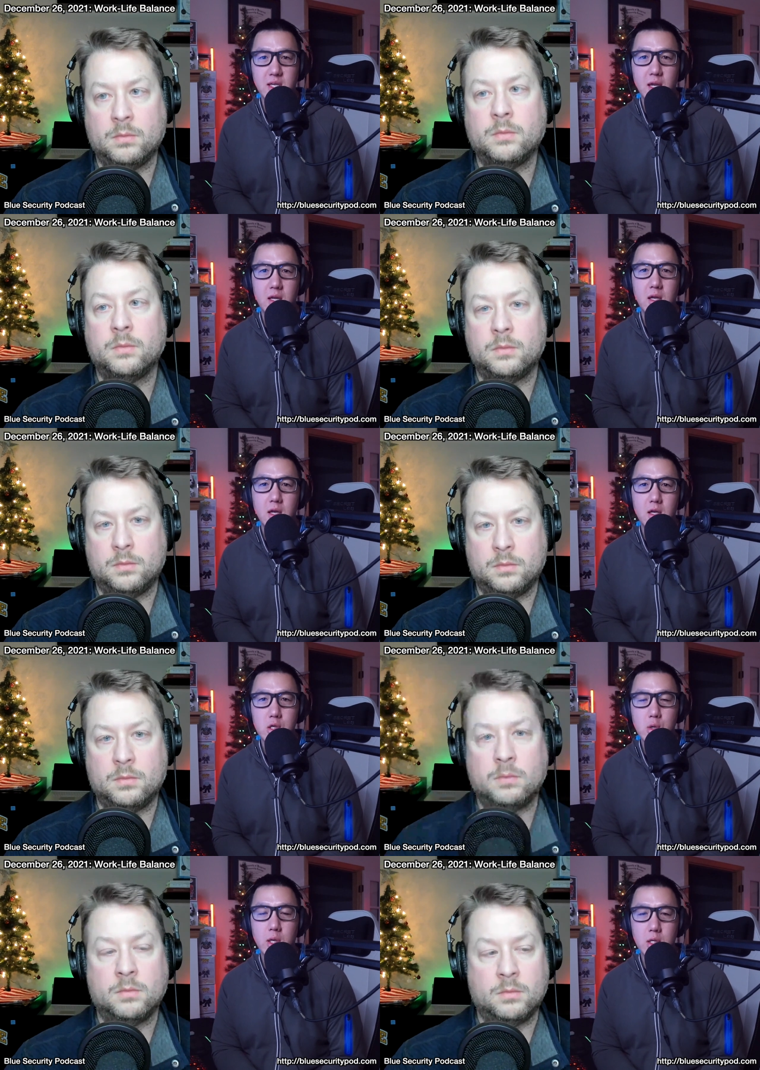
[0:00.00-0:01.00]
Speaker 1: that
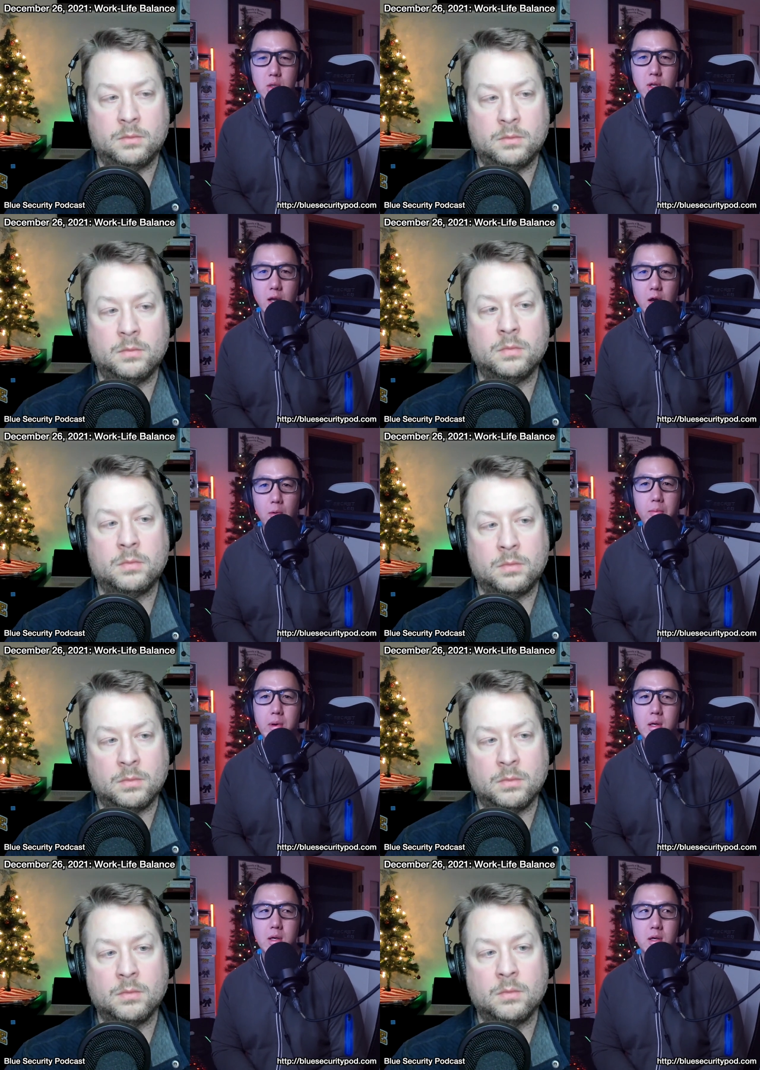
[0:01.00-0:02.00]
you can do to help
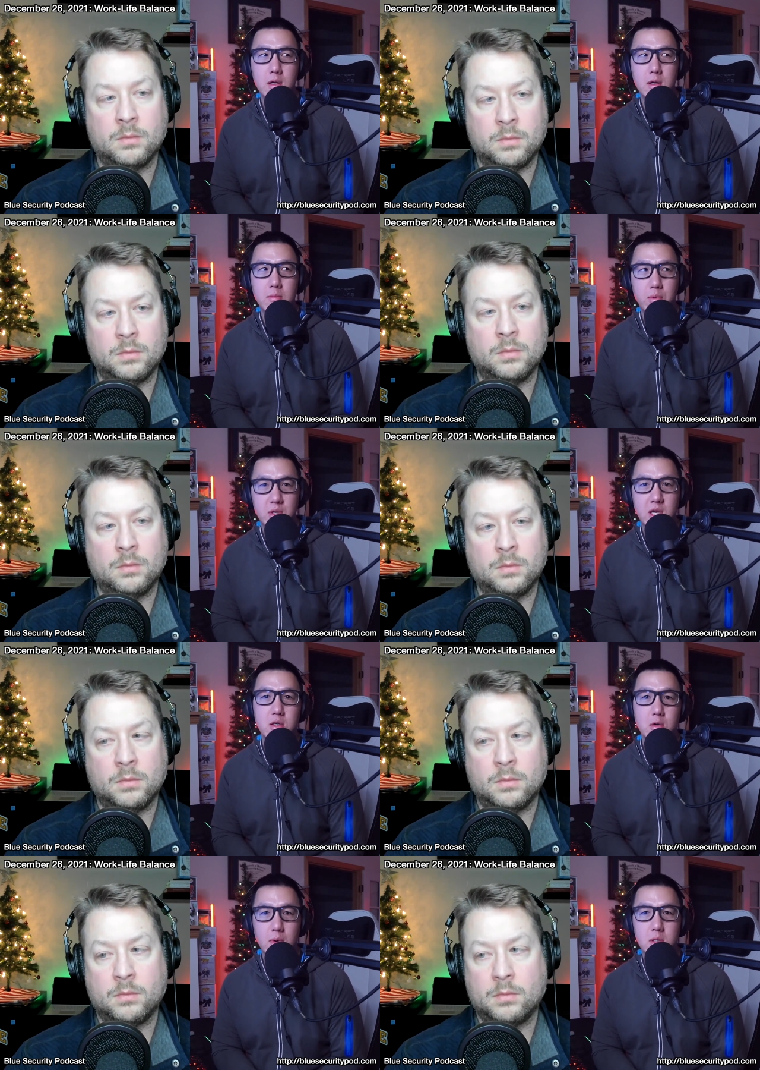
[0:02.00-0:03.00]

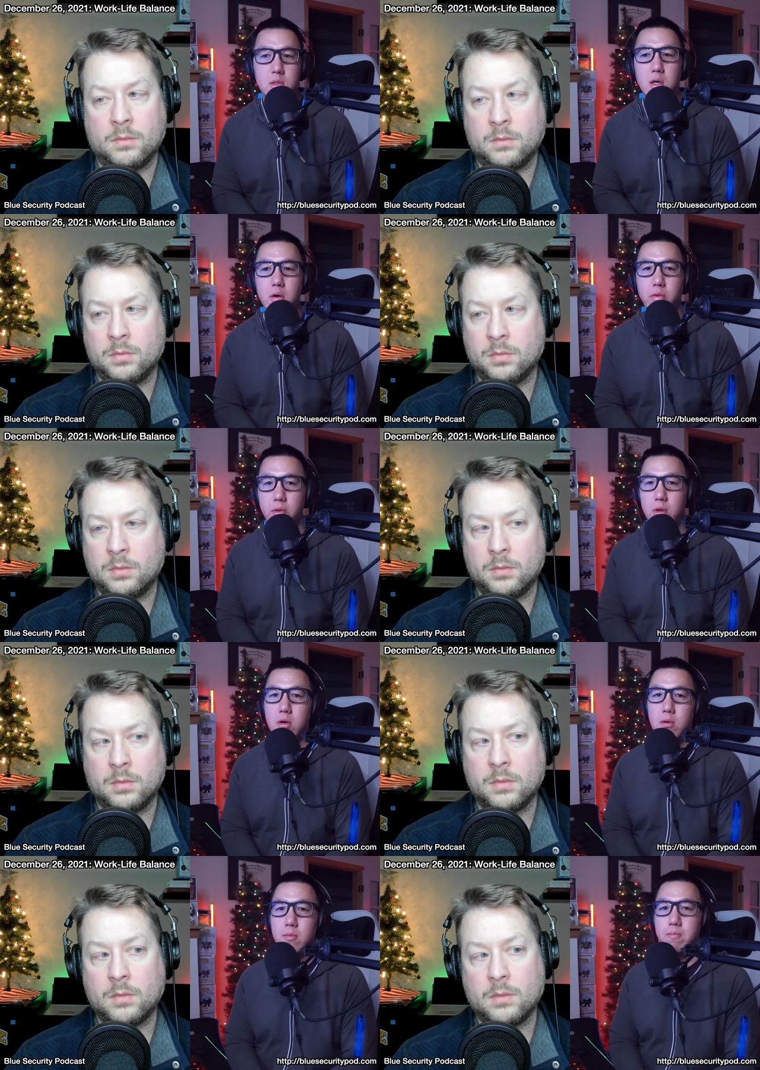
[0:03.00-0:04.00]
protect your mental health.
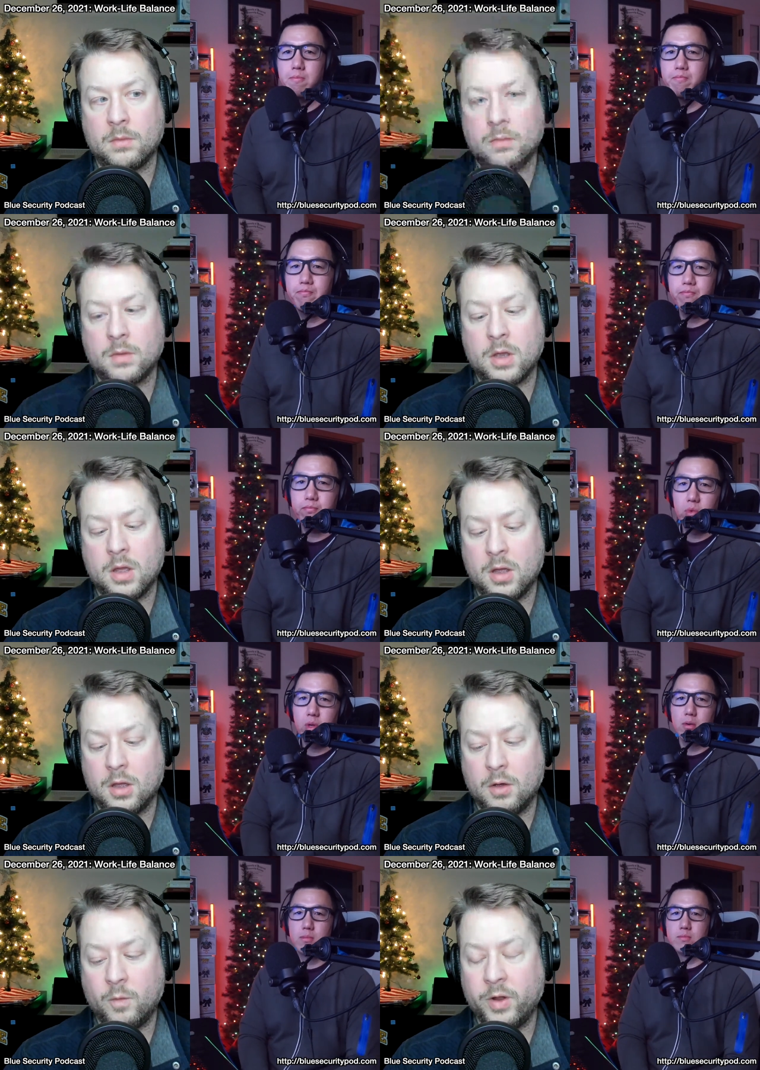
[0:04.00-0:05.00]

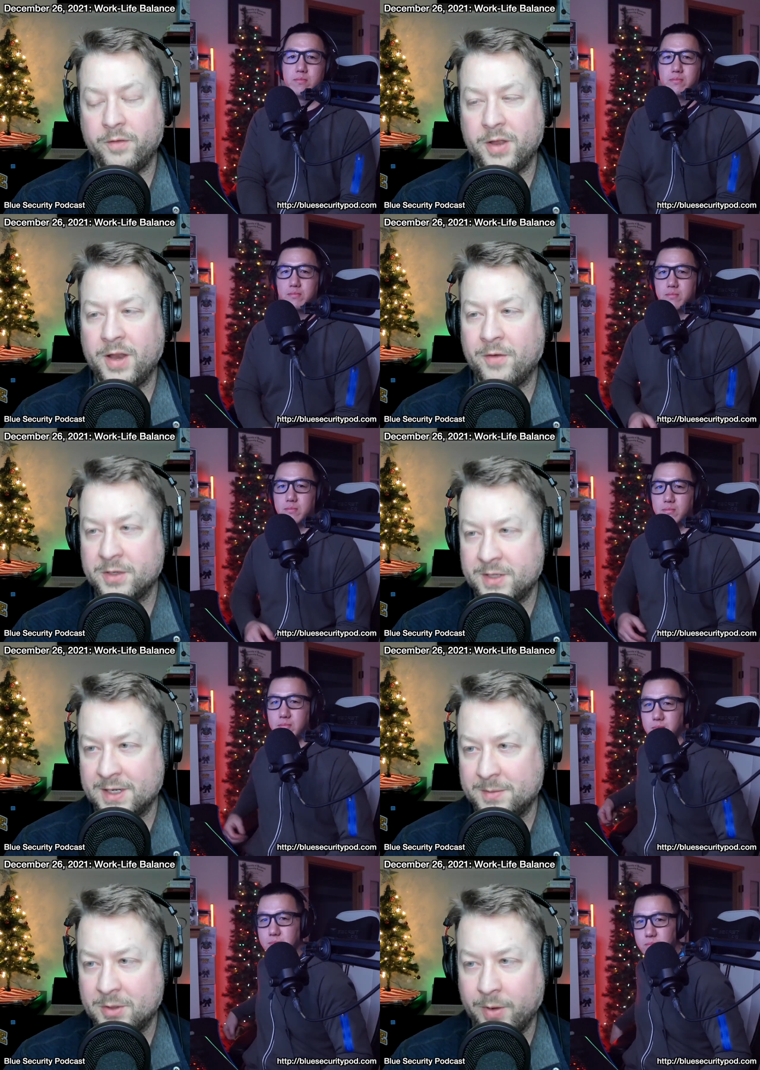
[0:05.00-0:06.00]
Speaker 2: One of the differences
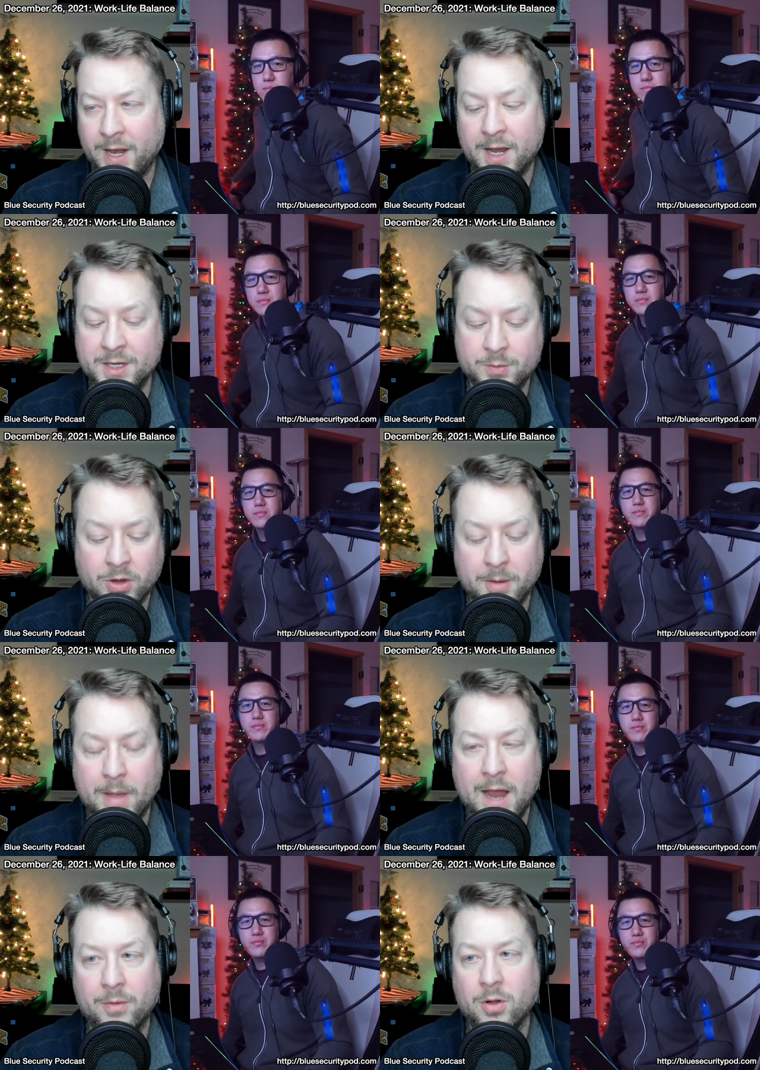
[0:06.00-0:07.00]
between Andy's role and
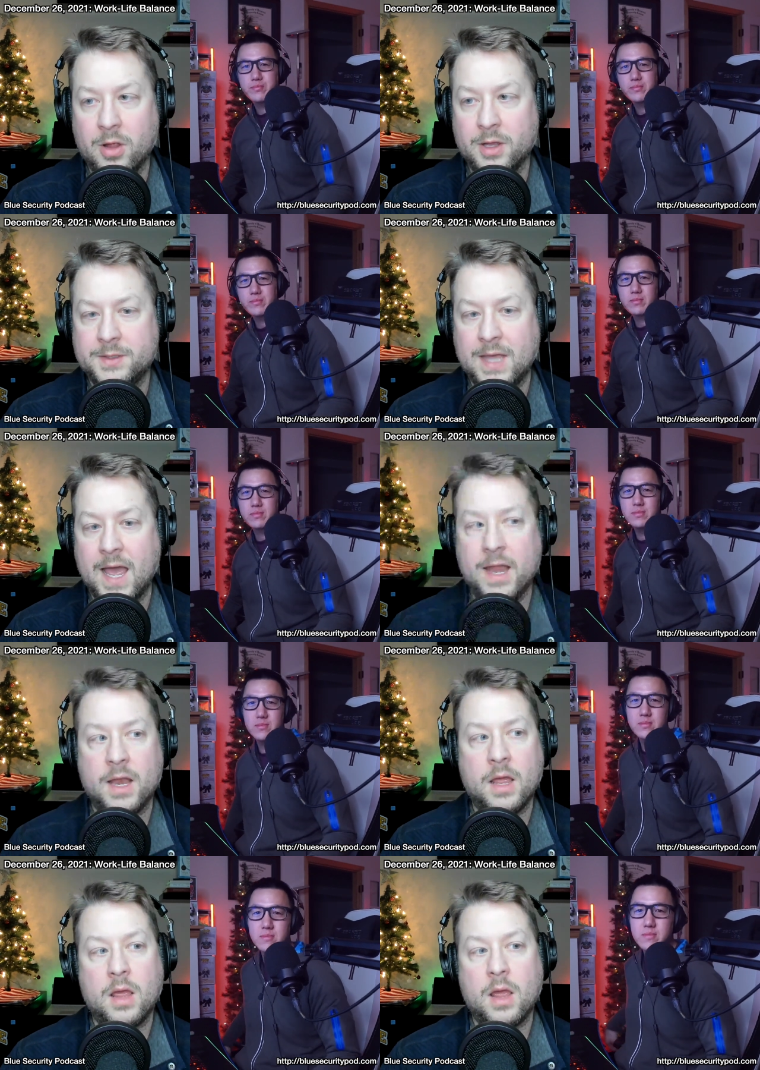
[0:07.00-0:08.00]
my role is that
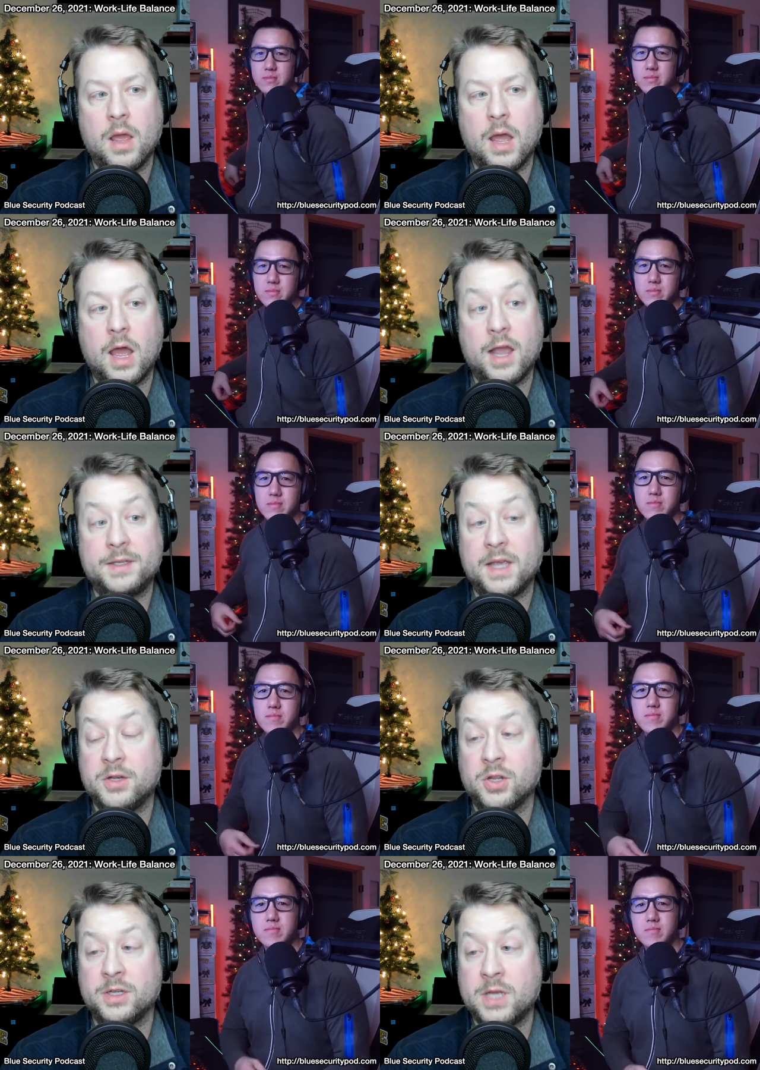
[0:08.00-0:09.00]
I
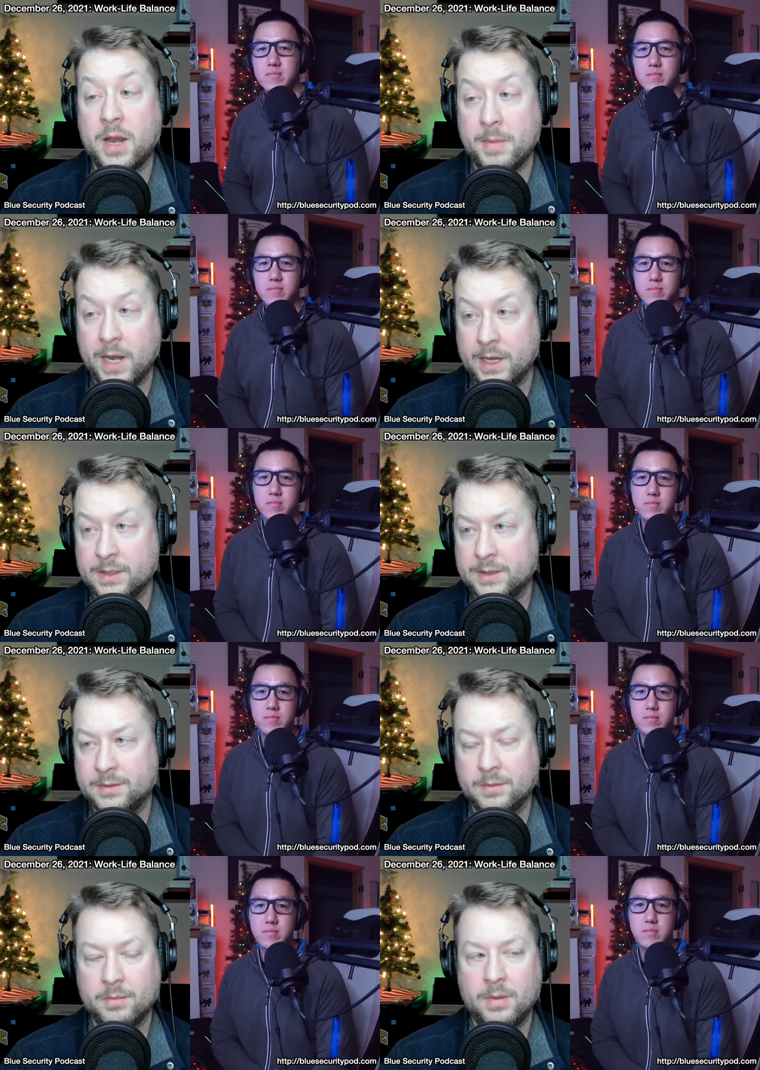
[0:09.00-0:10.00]
schedule a ton of meetings
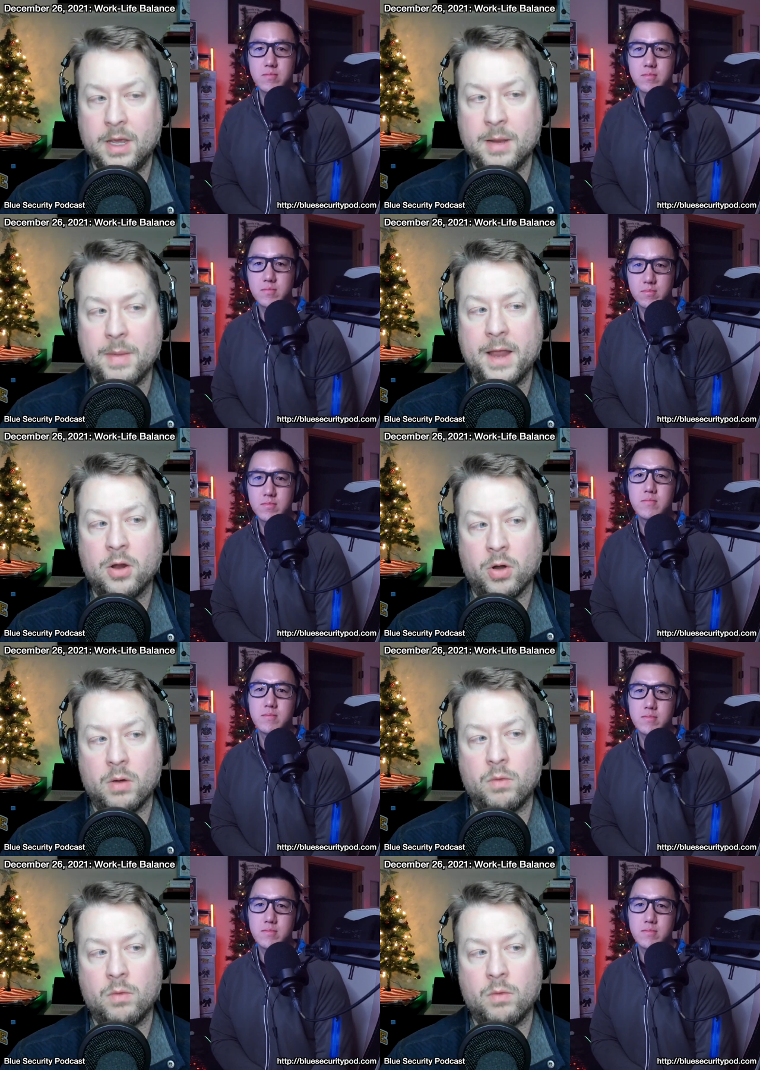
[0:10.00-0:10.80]
in my current